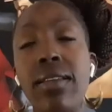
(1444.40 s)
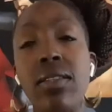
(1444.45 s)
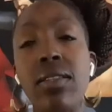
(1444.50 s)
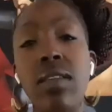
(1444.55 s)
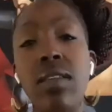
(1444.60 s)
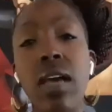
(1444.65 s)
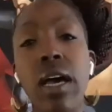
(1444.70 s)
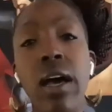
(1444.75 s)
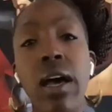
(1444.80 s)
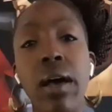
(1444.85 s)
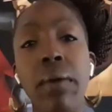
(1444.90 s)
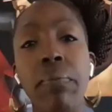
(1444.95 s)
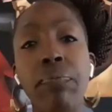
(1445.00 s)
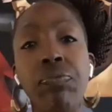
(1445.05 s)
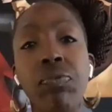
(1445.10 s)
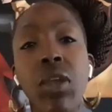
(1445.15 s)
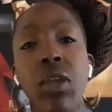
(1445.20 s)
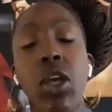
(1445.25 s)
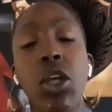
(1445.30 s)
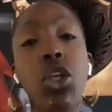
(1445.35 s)
is,
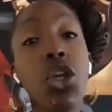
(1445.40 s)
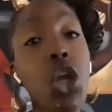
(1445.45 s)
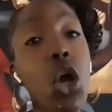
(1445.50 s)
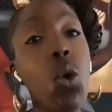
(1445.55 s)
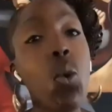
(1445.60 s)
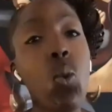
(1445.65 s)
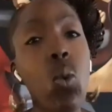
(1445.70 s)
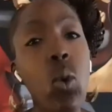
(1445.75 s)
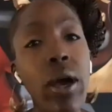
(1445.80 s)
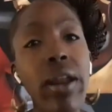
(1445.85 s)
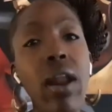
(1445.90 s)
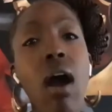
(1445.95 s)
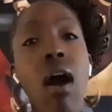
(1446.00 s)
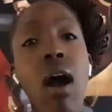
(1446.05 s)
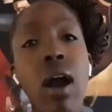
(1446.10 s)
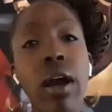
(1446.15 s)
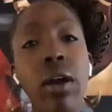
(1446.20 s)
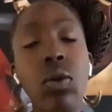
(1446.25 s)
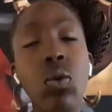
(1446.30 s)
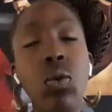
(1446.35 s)
what
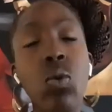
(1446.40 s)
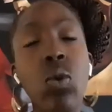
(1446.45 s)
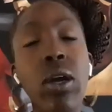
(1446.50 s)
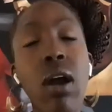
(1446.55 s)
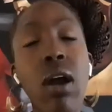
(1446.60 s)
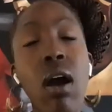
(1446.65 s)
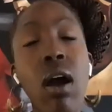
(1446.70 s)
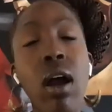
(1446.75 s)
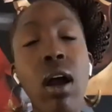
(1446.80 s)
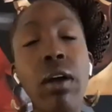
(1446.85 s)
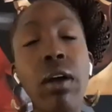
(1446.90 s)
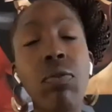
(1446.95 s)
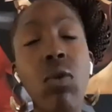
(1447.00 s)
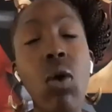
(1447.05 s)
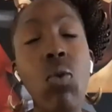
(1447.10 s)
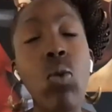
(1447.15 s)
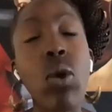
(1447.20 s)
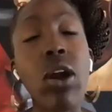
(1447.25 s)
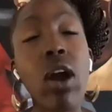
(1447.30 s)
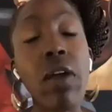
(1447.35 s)

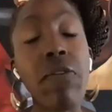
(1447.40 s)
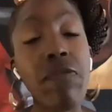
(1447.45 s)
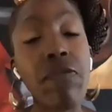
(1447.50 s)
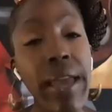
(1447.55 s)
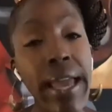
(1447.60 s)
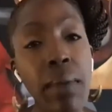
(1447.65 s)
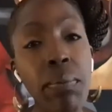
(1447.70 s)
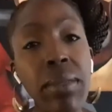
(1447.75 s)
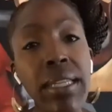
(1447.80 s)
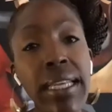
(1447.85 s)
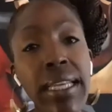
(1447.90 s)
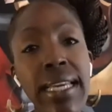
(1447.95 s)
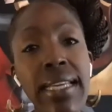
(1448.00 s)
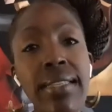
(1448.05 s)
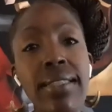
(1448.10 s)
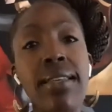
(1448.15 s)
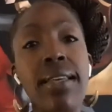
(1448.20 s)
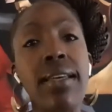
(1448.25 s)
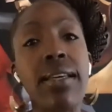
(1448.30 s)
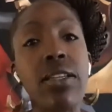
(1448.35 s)
our
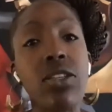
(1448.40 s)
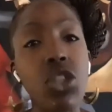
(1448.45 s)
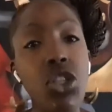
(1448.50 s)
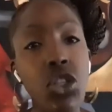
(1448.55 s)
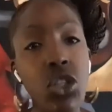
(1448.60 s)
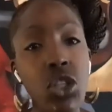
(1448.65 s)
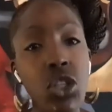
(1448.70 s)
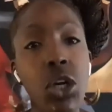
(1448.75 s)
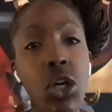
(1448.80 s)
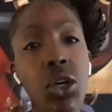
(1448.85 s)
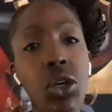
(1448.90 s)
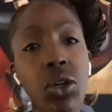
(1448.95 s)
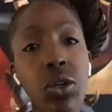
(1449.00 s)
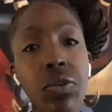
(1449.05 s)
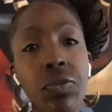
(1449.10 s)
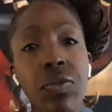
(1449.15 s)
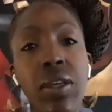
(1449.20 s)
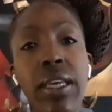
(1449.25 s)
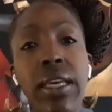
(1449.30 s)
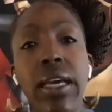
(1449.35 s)
families
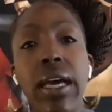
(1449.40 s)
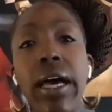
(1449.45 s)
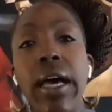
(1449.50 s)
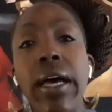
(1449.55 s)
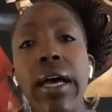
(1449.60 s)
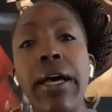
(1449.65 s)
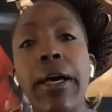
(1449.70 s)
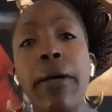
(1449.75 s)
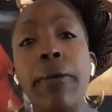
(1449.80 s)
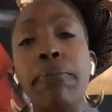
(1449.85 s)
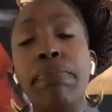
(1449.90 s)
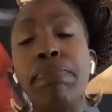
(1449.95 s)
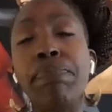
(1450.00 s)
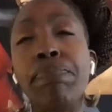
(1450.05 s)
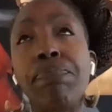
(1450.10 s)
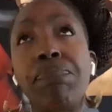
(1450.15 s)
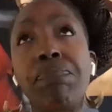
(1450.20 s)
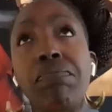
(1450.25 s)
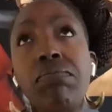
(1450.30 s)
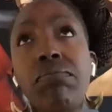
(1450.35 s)
deserve.
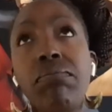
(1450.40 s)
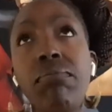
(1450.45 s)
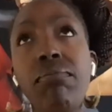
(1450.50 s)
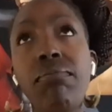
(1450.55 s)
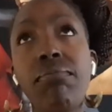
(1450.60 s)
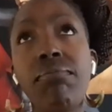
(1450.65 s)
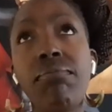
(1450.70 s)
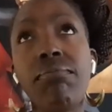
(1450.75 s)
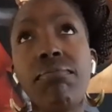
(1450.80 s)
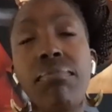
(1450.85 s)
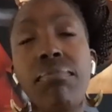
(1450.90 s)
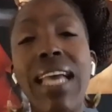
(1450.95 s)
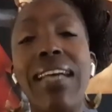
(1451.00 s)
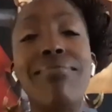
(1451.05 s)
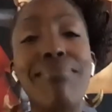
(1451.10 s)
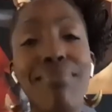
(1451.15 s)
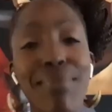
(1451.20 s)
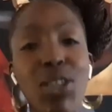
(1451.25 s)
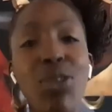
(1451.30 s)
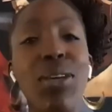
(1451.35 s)
So
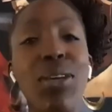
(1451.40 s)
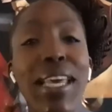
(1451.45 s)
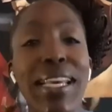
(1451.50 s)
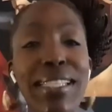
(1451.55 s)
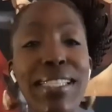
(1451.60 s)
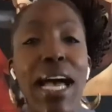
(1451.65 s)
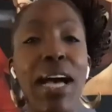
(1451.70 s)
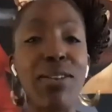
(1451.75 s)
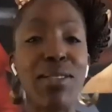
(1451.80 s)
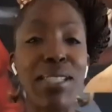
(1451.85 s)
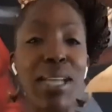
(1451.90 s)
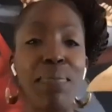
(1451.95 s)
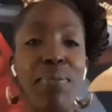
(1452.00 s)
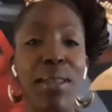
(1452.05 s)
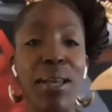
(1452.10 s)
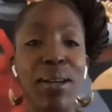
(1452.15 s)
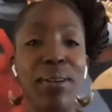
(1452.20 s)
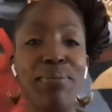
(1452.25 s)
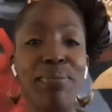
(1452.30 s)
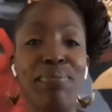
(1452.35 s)
yes, I'll
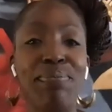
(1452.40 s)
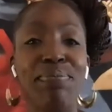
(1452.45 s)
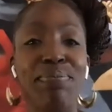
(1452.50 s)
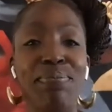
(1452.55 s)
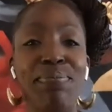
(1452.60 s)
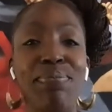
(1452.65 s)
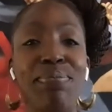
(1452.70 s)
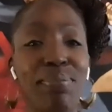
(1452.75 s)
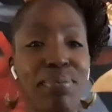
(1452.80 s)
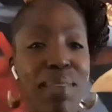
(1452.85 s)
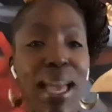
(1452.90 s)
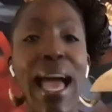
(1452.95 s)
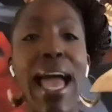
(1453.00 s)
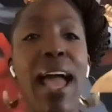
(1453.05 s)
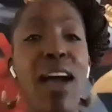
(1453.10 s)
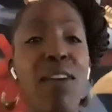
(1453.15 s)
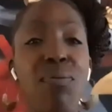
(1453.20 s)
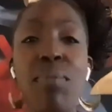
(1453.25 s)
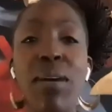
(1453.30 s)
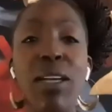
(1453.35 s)
stop there.
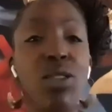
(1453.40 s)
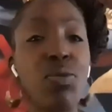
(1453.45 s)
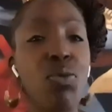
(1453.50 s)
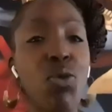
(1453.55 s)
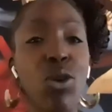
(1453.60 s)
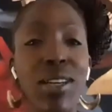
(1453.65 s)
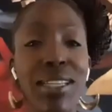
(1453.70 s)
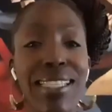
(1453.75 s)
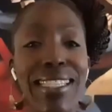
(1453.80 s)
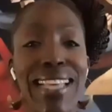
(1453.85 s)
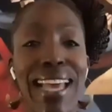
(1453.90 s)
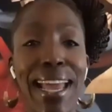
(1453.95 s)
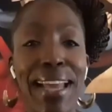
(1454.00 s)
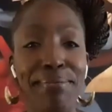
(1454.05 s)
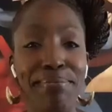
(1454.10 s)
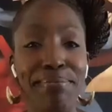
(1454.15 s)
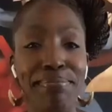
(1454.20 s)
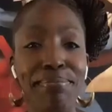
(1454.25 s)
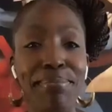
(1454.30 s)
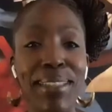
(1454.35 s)
I have much more to
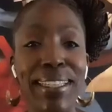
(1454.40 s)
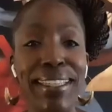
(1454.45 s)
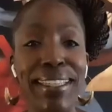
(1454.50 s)
say.